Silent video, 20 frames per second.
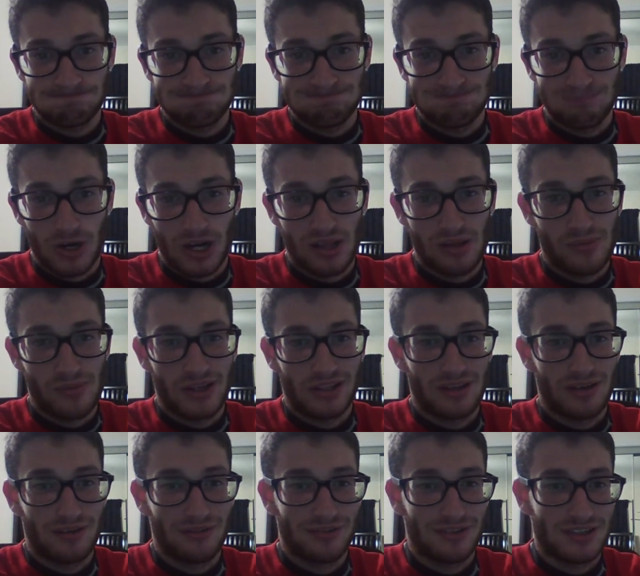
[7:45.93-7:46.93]
Why did I make
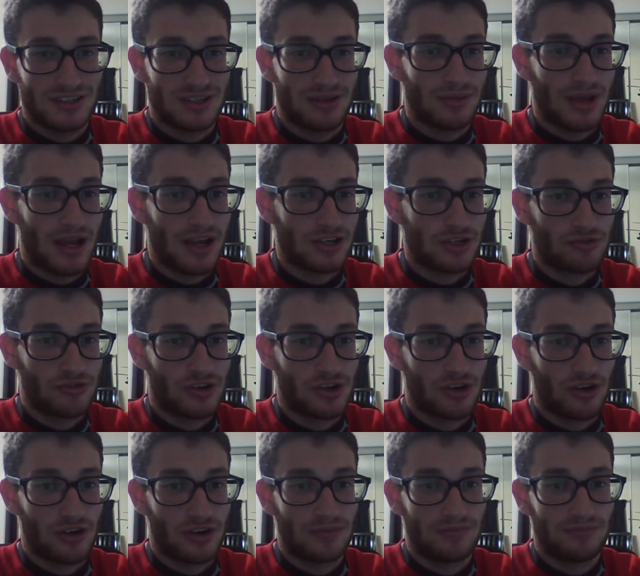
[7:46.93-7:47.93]
that face? I'm actually
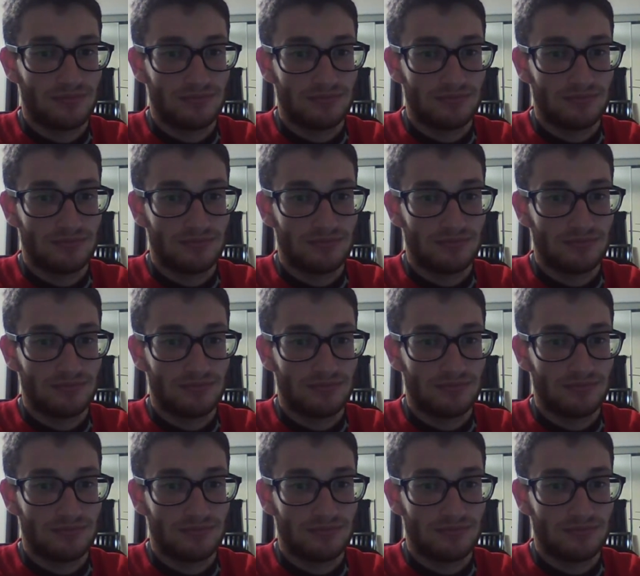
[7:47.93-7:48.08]
retarded.